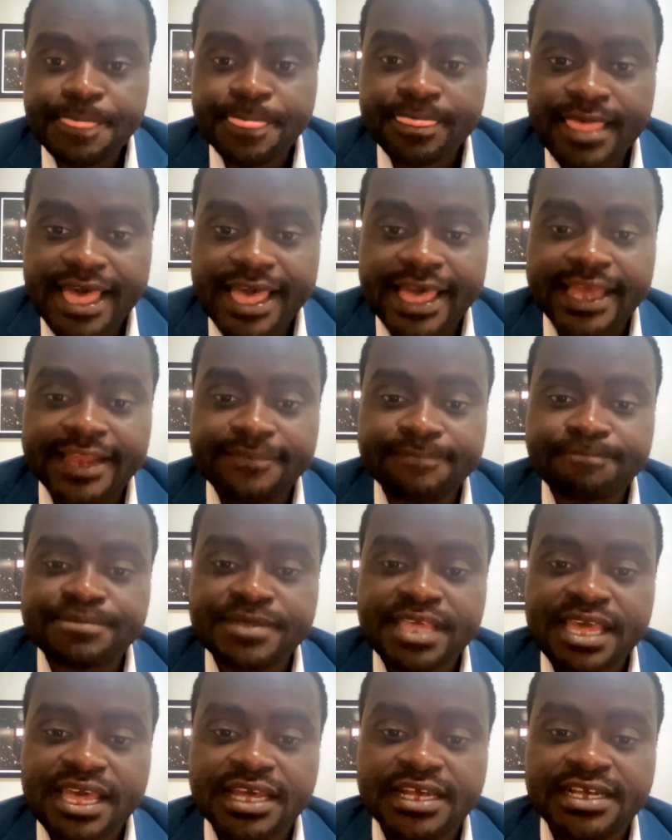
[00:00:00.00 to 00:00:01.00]
that
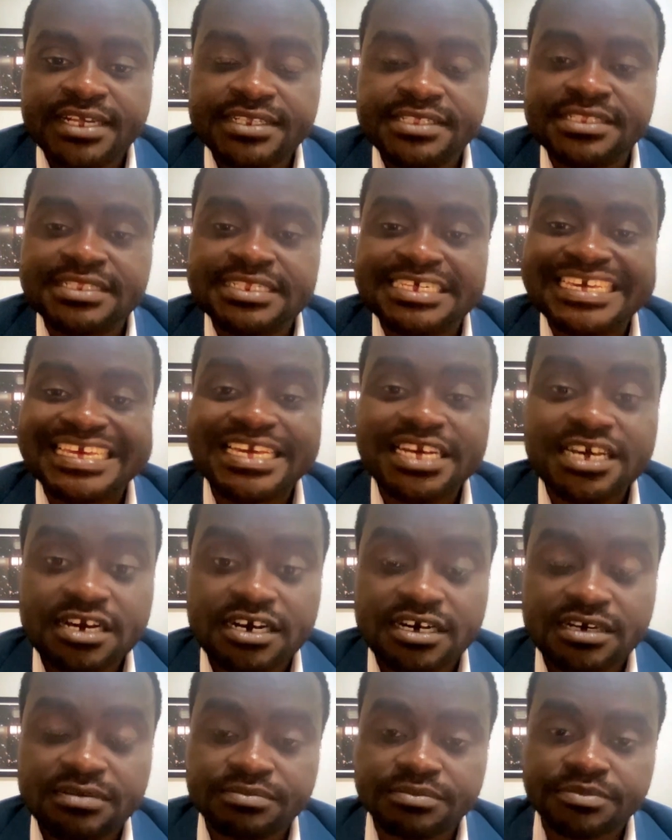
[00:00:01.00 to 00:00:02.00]
as
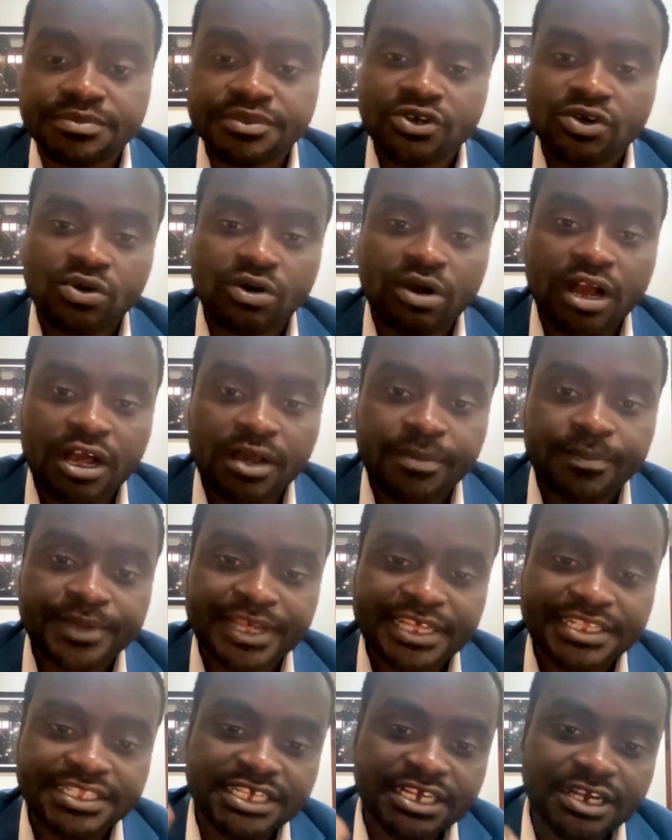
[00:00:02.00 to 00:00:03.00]
incomes go up,
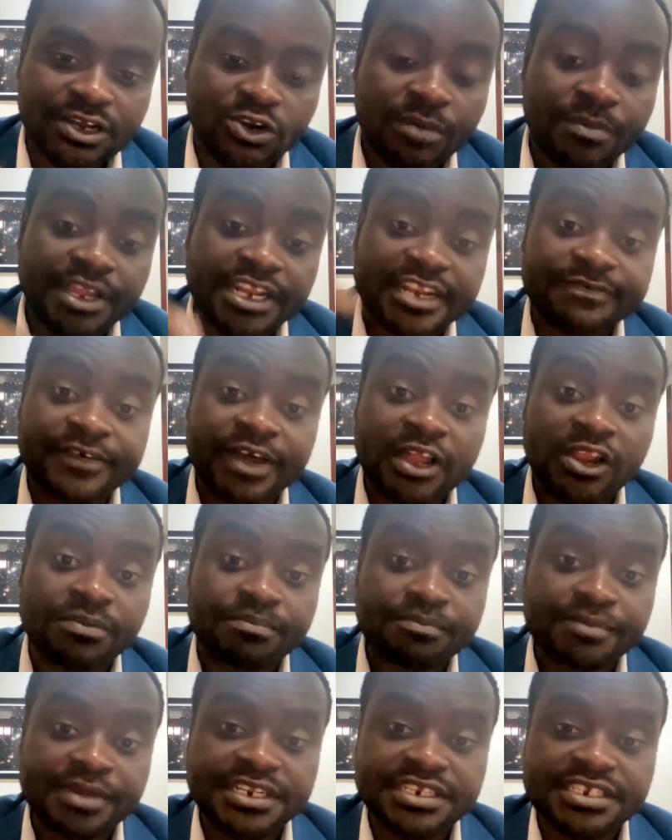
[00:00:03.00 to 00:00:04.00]
as economic
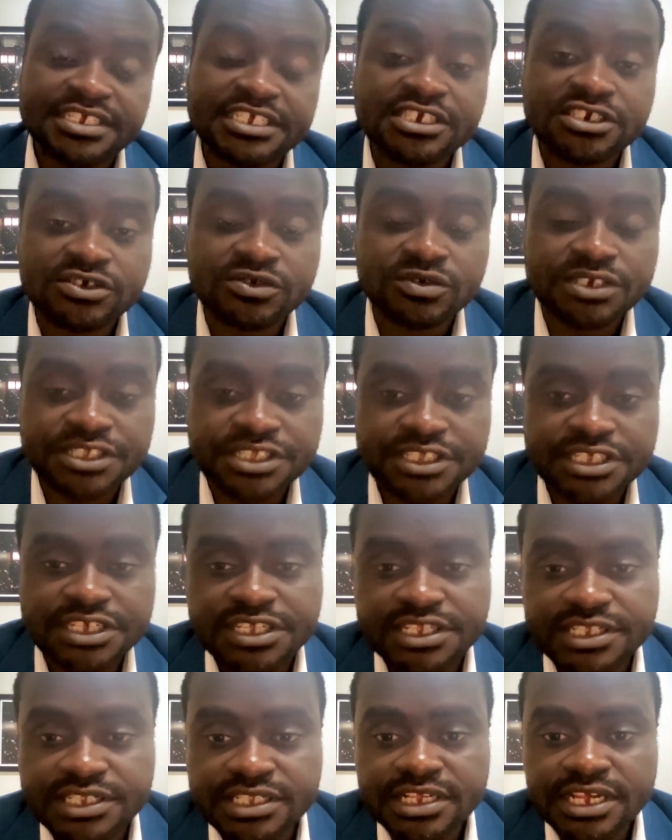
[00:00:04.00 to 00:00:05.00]
development
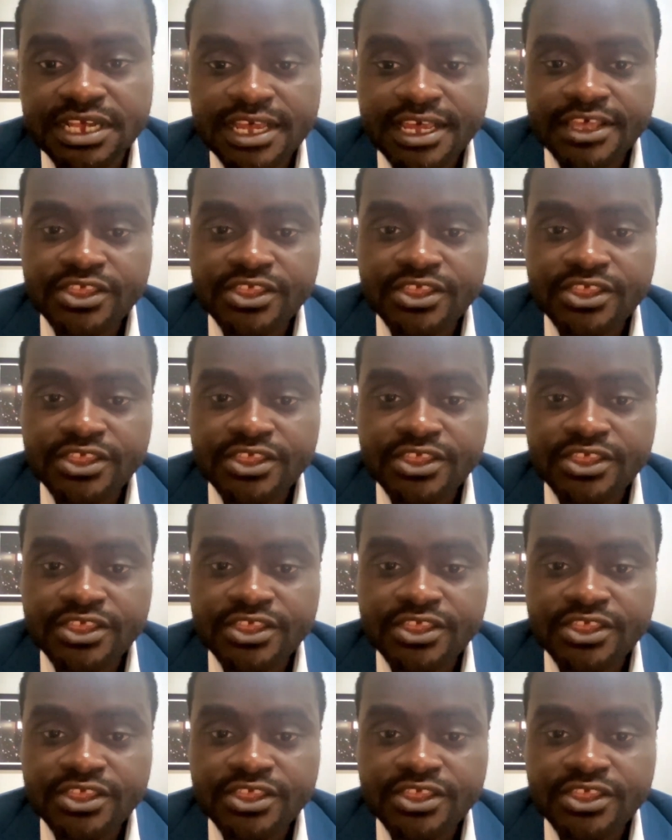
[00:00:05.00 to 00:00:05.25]
increases,